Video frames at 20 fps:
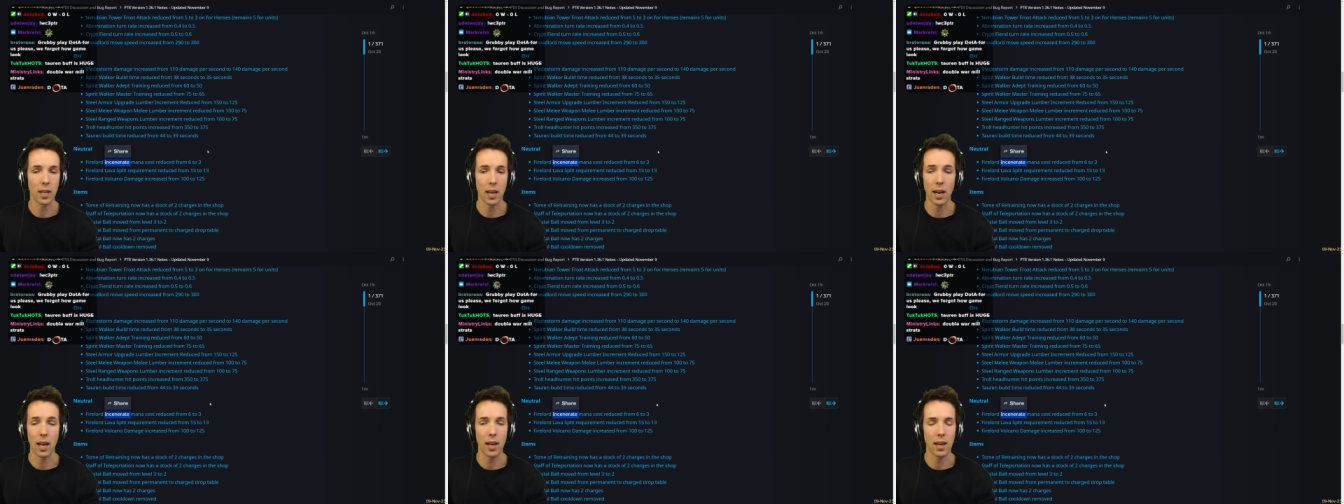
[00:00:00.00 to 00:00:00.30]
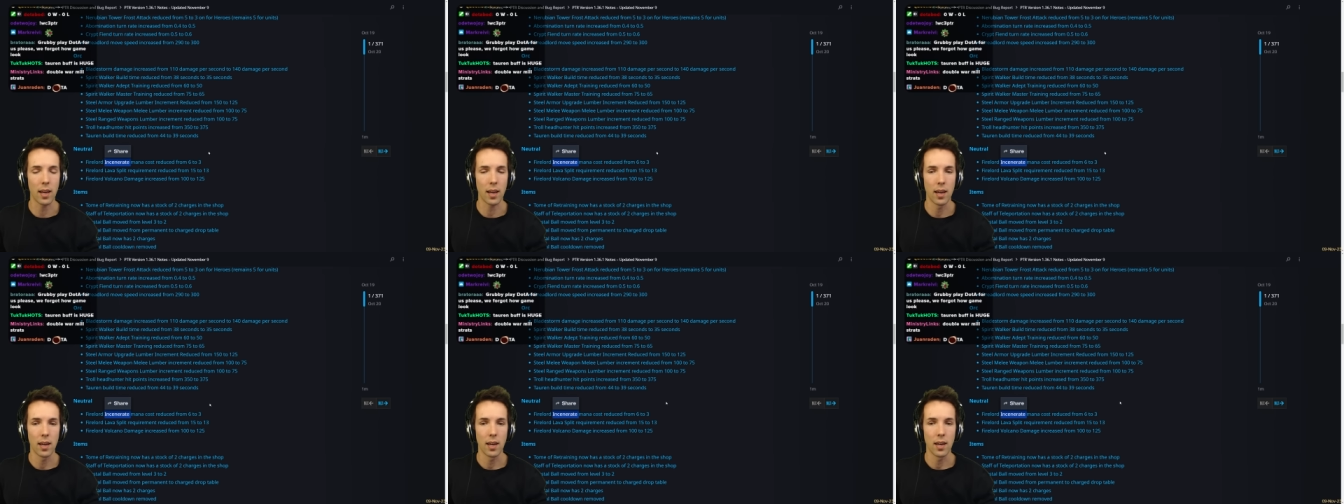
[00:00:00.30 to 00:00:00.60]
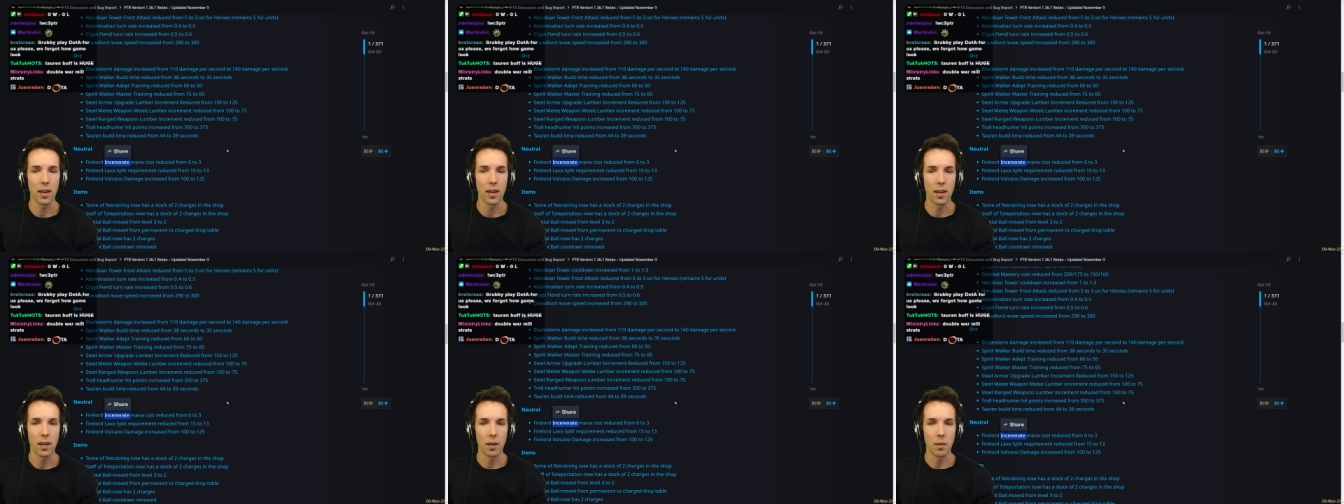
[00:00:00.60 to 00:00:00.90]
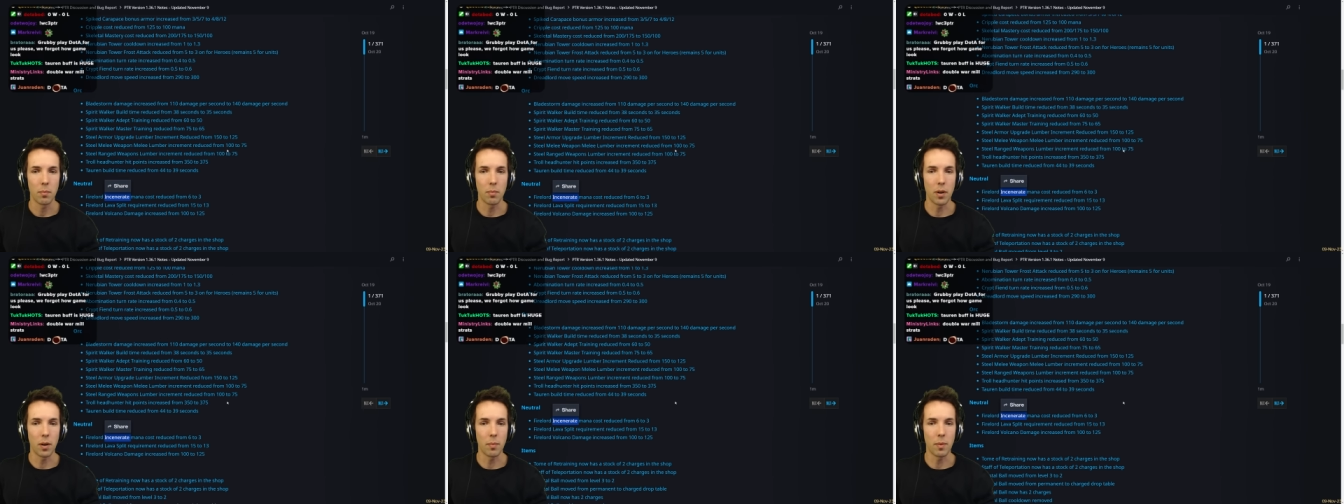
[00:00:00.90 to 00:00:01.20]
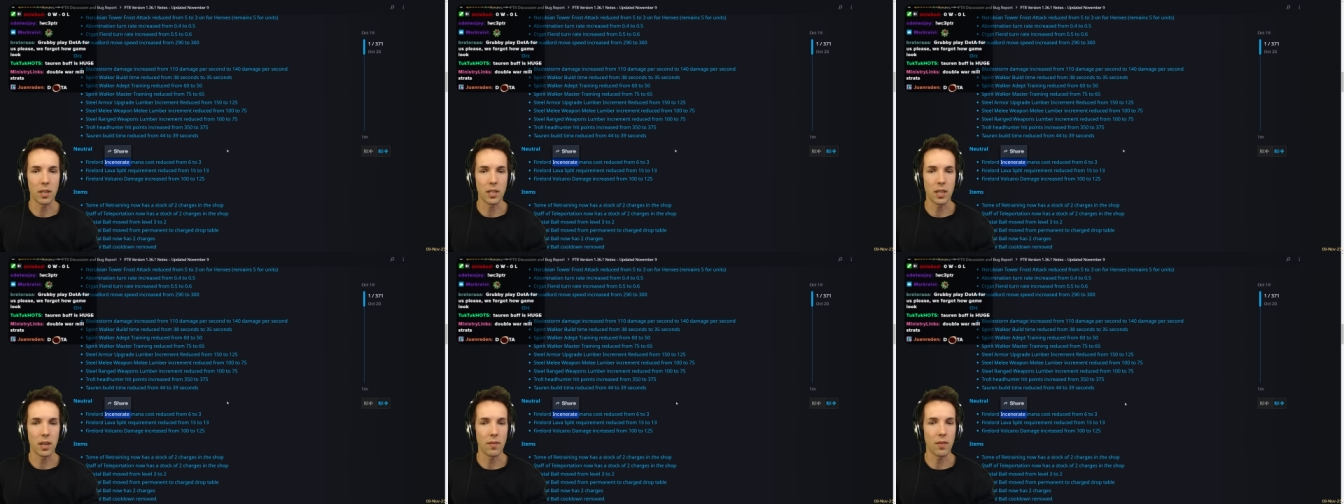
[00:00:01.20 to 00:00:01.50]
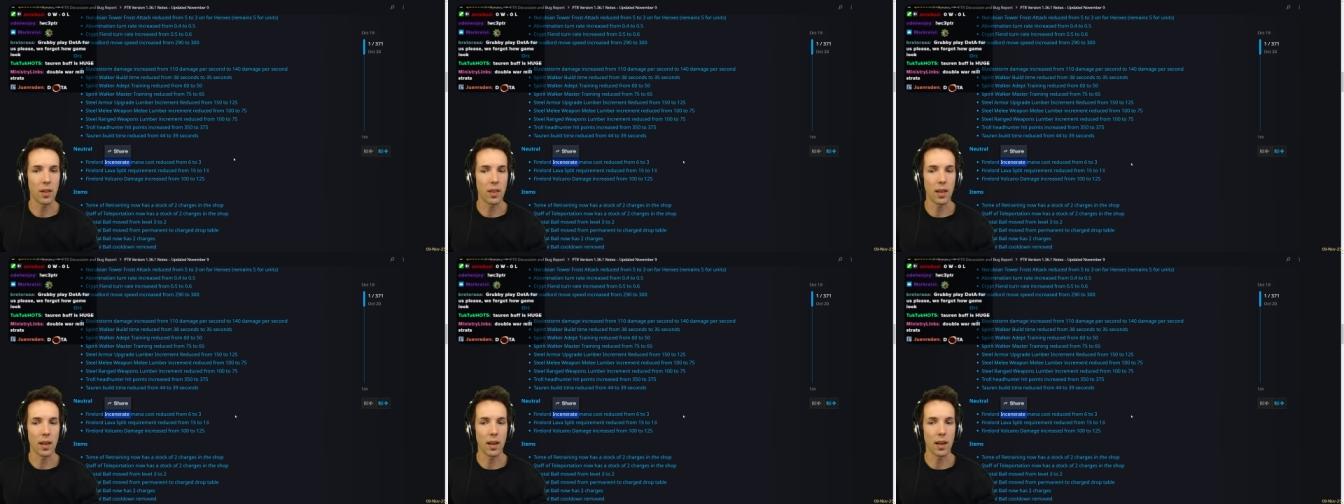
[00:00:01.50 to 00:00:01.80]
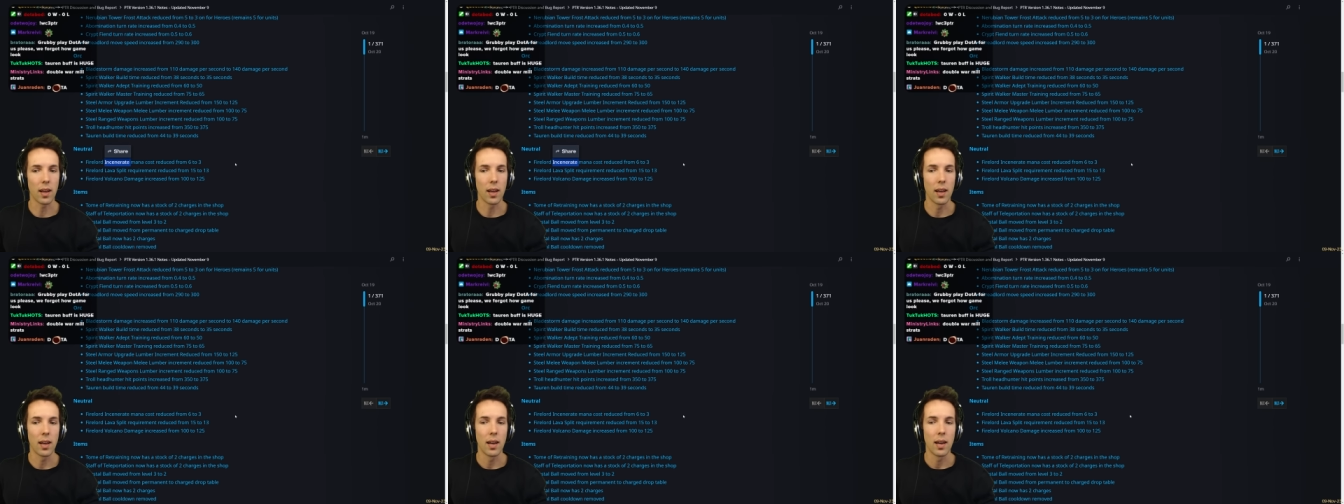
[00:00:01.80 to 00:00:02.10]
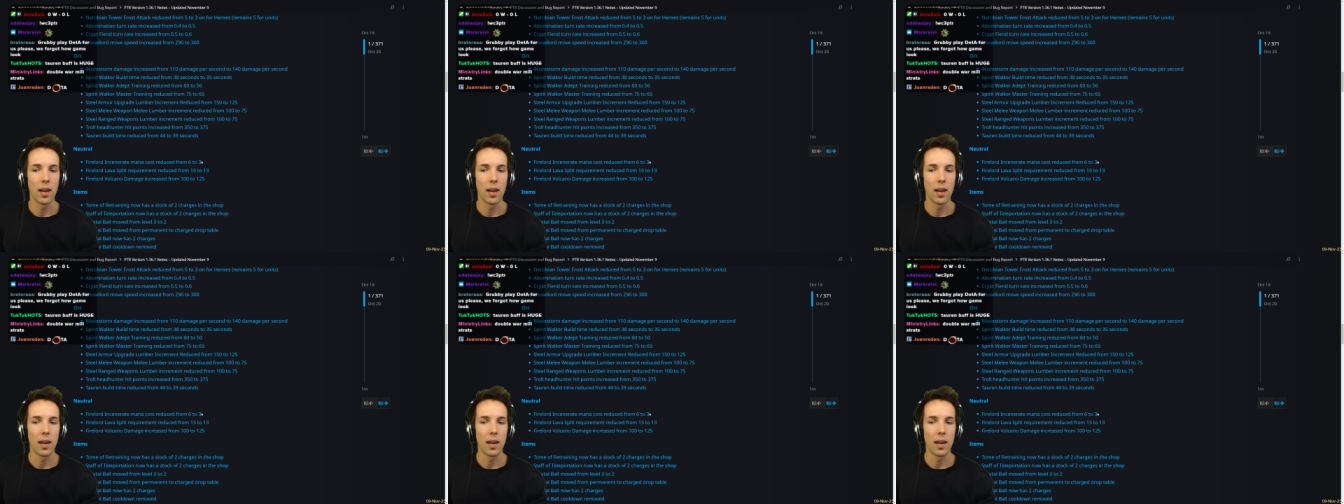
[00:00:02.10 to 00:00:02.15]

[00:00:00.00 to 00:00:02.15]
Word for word: I like pretty much everything.